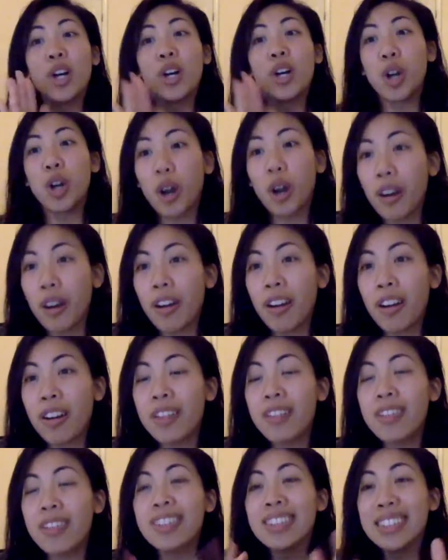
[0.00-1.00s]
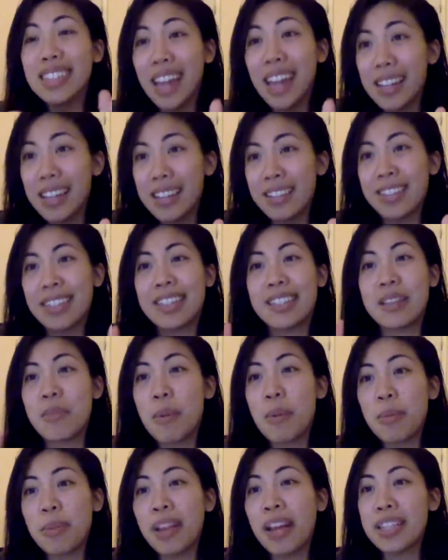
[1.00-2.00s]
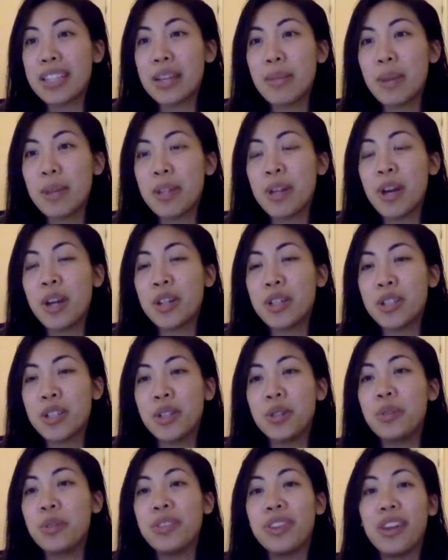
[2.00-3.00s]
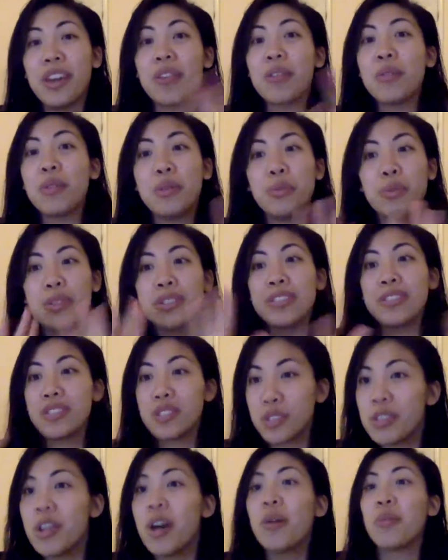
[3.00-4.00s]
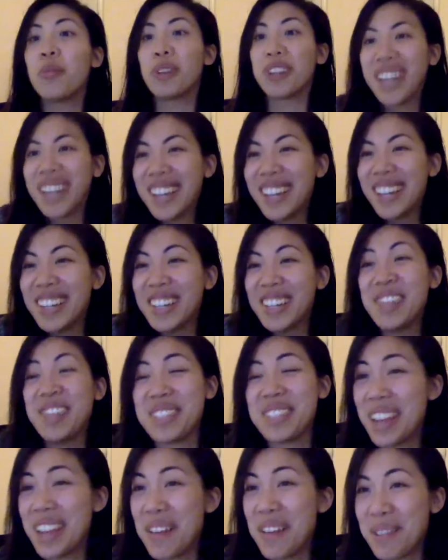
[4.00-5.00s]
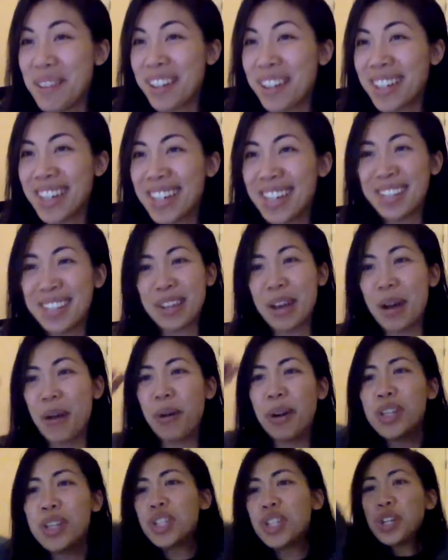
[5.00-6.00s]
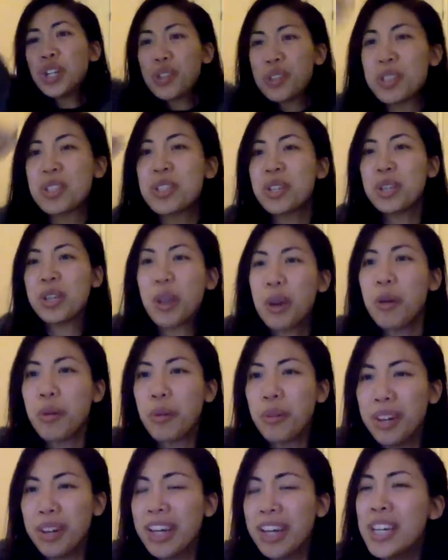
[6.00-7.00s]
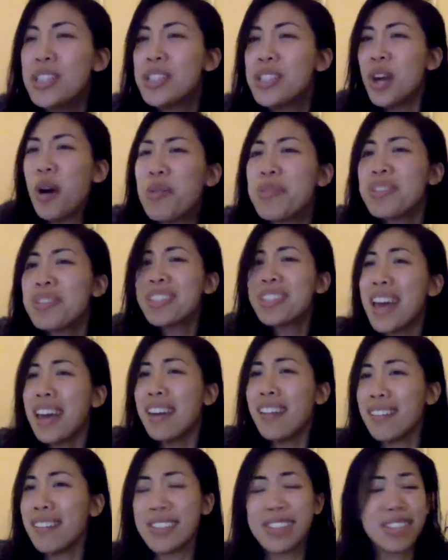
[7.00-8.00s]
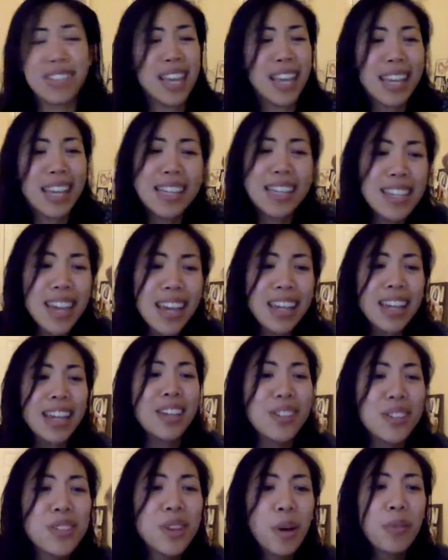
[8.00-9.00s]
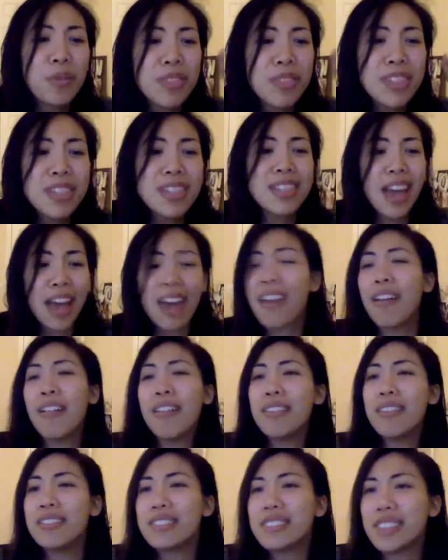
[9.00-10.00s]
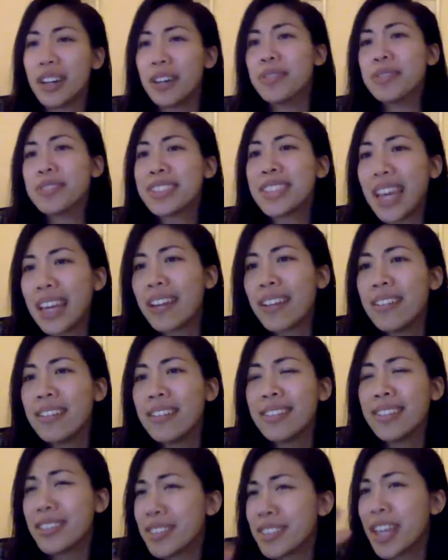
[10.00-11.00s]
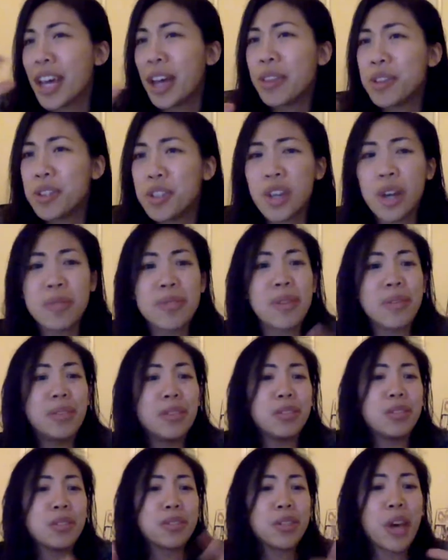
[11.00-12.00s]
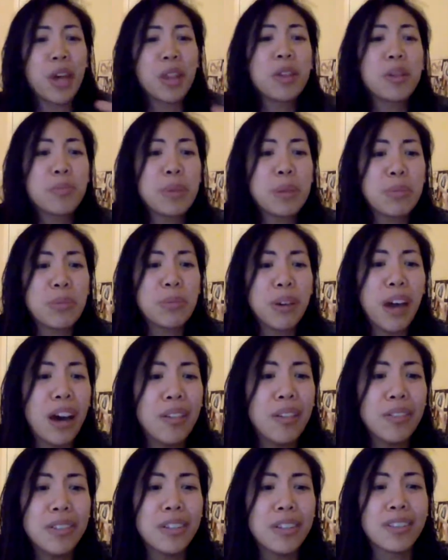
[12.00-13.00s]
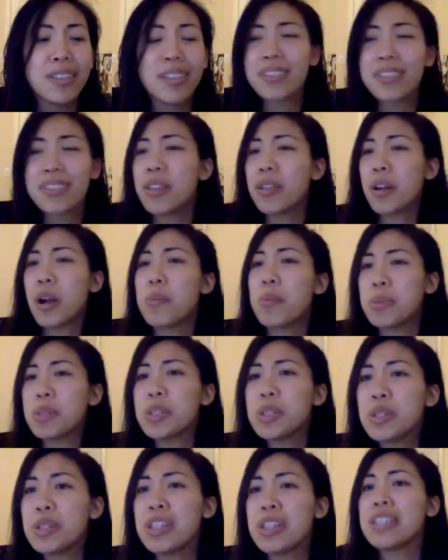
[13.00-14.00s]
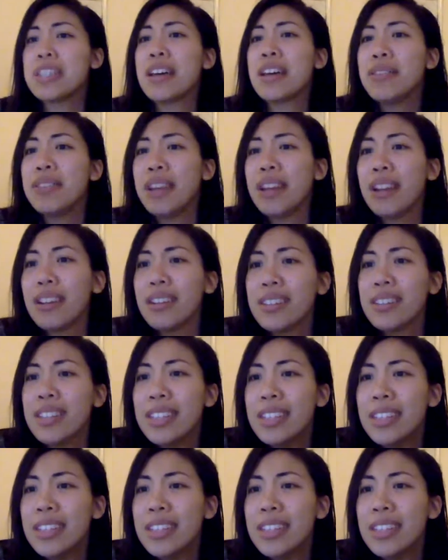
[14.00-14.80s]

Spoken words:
Girl, yes, because I remember last time I talked to you, the other one was just not working. So cheers to you. Don't settle. Just like in dating, don't settle. Don't settle. There's other jobs out there. There's other people out there. There's other opportunities out there.